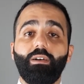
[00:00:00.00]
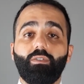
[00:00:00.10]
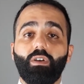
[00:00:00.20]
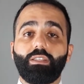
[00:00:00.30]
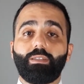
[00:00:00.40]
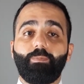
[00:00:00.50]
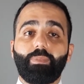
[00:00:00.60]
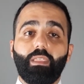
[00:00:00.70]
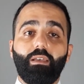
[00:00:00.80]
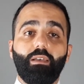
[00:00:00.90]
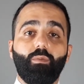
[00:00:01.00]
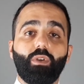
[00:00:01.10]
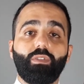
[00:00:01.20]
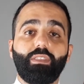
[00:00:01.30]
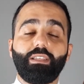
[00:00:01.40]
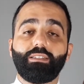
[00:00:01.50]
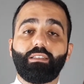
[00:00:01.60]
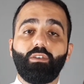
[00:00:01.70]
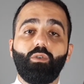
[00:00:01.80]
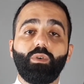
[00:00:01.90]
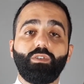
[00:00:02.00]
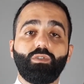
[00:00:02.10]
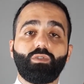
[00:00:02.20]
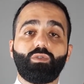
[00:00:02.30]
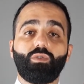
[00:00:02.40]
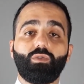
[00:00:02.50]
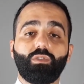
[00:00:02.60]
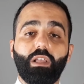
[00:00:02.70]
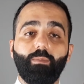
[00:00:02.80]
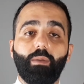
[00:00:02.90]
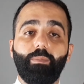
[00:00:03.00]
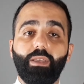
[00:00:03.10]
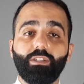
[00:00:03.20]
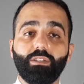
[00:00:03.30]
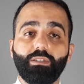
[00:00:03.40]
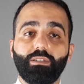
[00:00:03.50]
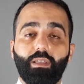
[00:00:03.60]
right? One of the things that I always used to tell my patients,